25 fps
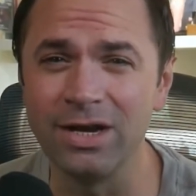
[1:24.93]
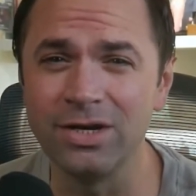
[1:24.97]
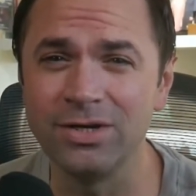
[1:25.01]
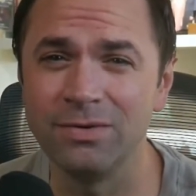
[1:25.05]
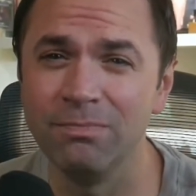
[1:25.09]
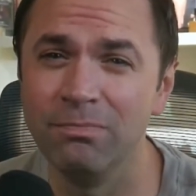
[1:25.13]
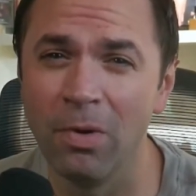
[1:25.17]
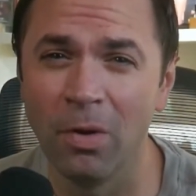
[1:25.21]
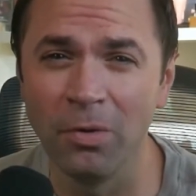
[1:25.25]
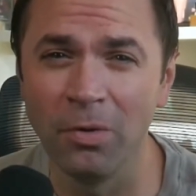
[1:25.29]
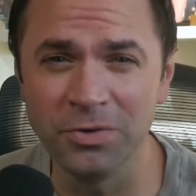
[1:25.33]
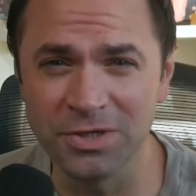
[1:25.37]

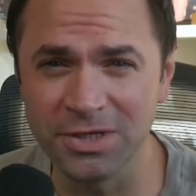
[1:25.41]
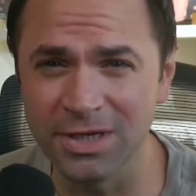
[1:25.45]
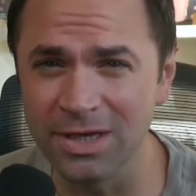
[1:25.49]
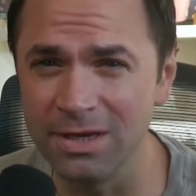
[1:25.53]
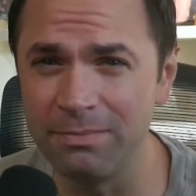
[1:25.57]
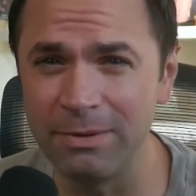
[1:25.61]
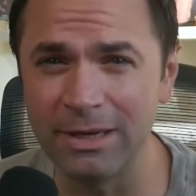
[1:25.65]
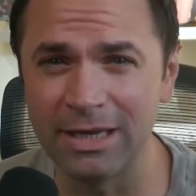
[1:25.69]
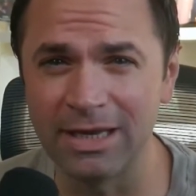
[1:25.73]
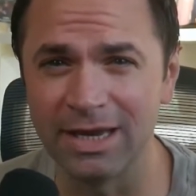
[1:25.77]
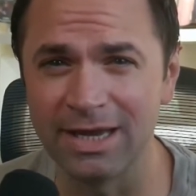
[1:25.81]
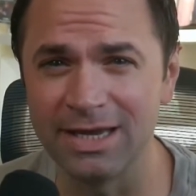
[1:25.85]
Mostly
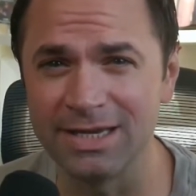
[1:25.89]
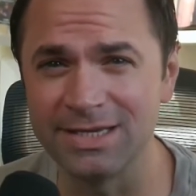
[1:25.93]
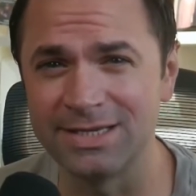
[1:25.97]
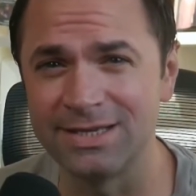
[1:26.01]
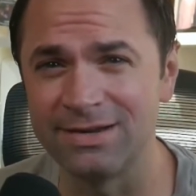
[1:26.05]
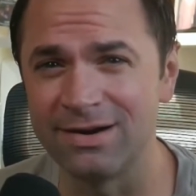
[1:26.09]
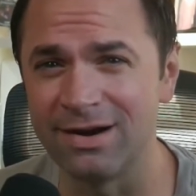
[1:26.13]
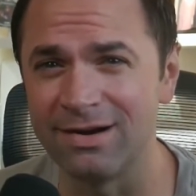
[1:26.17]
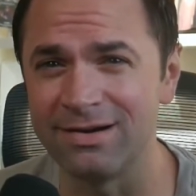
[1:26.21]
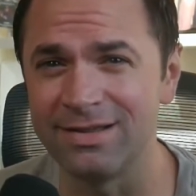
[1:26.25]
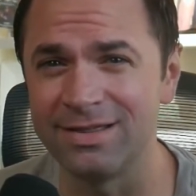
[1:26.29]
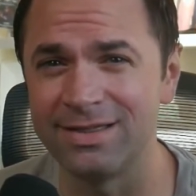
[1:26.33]
because
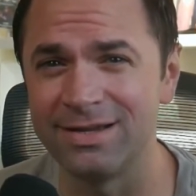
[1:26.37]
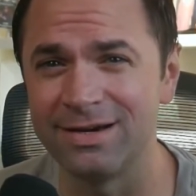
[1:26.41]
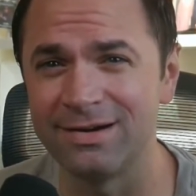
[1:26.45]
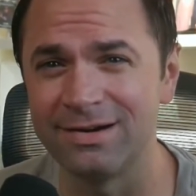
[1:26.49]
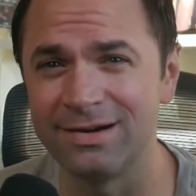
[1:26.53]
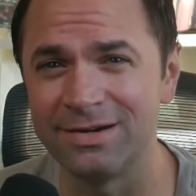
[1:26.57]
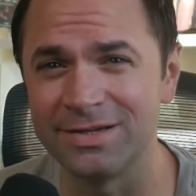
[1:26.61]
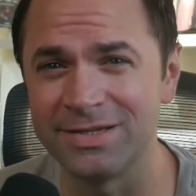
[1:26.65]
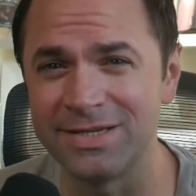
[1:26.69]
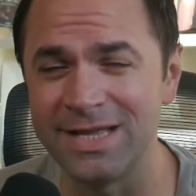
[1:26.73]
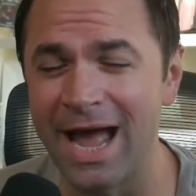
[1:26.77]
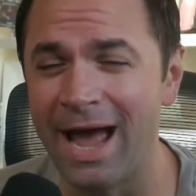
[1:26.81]

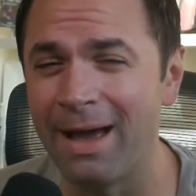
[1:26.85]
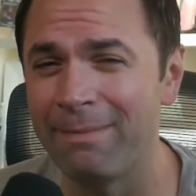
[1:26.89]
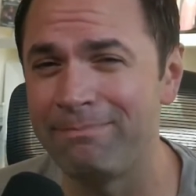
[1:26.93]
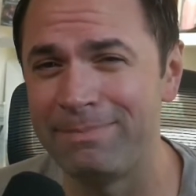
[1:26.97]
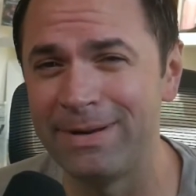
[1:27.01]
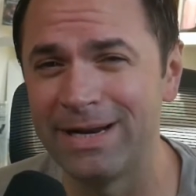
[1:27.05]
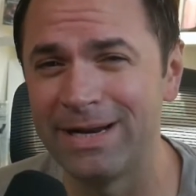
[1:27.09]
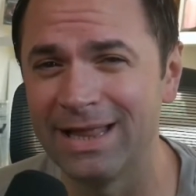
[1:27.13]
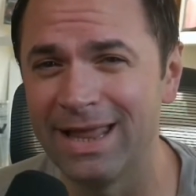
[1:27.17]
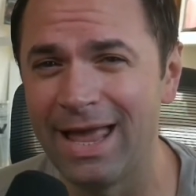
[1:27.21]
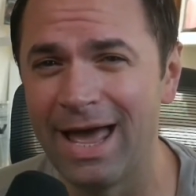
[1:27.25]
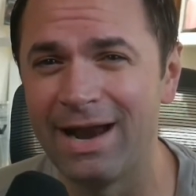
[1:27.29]
there's not
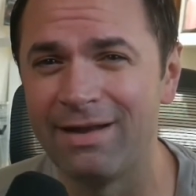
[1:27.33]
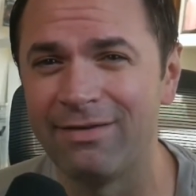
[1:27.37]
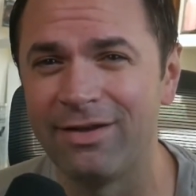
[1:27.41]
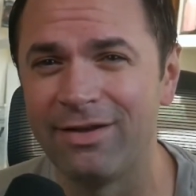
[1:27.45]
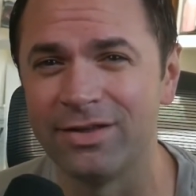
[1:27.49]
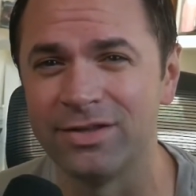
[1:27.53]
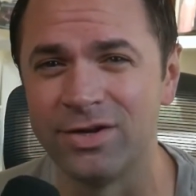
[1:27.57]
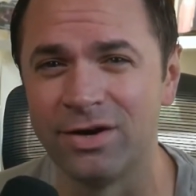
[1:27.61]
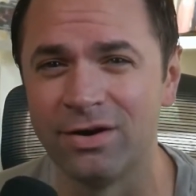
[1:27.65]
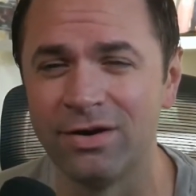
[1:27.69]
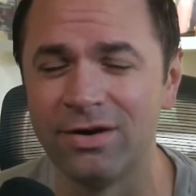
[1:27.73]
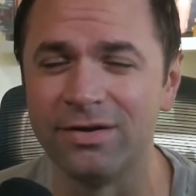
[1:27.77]
been a lot of
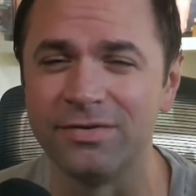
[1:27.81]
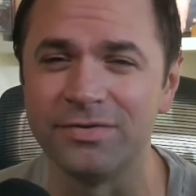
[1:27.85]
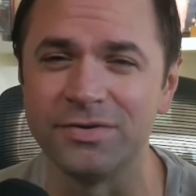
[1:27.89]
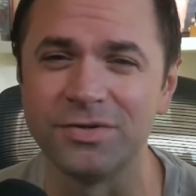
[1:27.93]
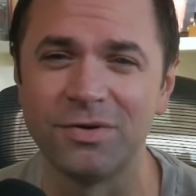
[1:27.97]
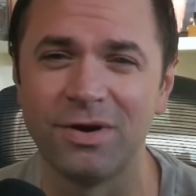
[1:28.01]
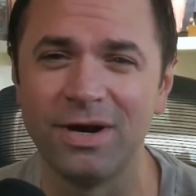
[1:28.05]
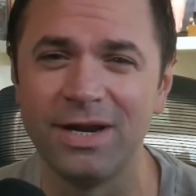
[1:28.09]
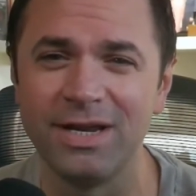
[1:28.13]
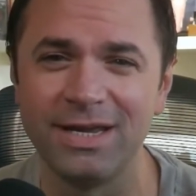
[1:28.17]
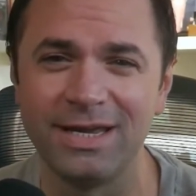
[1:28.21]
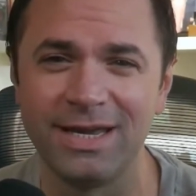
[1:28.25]
alternatives, right?